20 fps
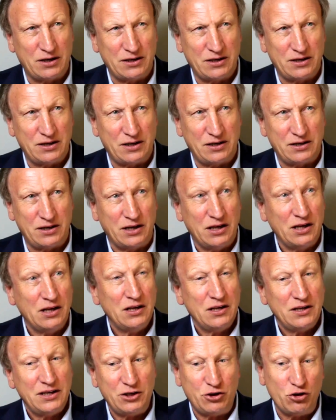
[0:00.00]
and you
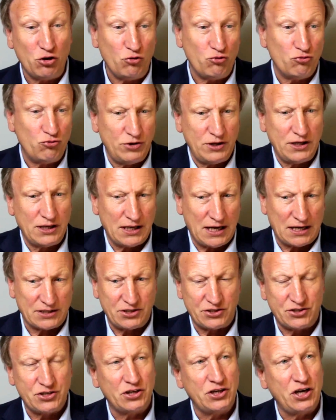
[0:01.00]
don't
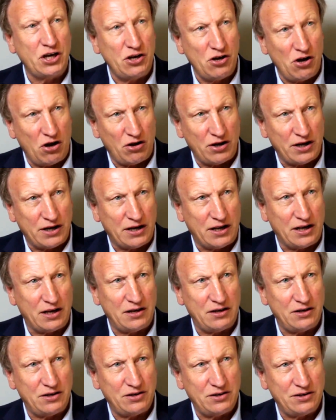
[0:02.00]
realise until you're not in
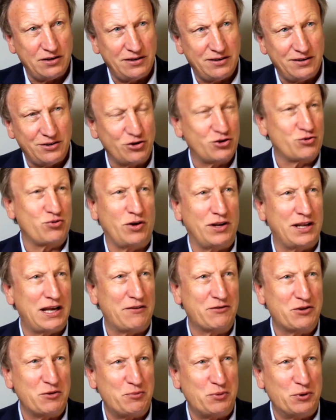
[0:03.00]
it just what they
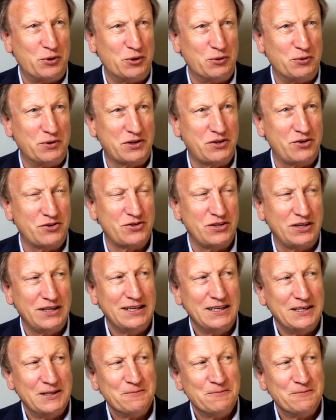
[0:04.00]
have to put up with. Because,